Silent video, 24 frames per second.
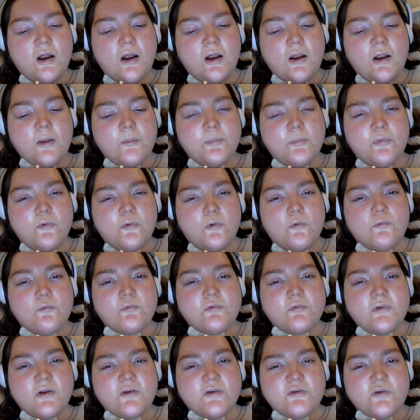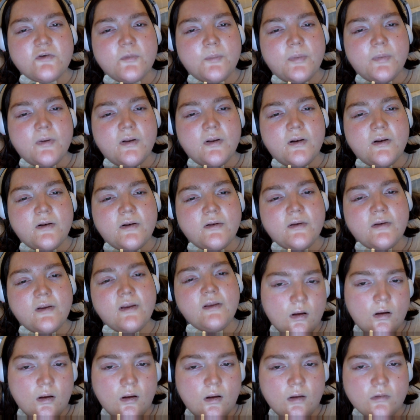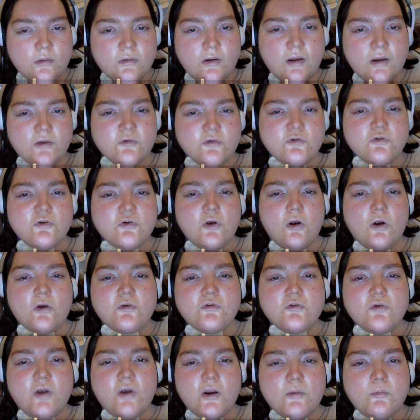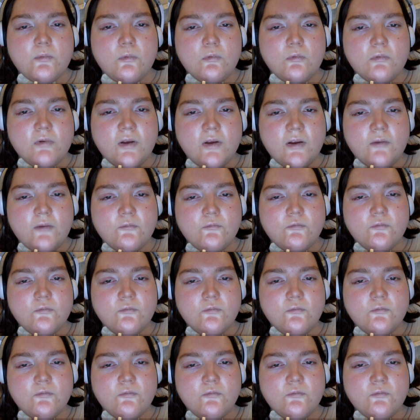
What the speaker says: type of disability, and as such I will give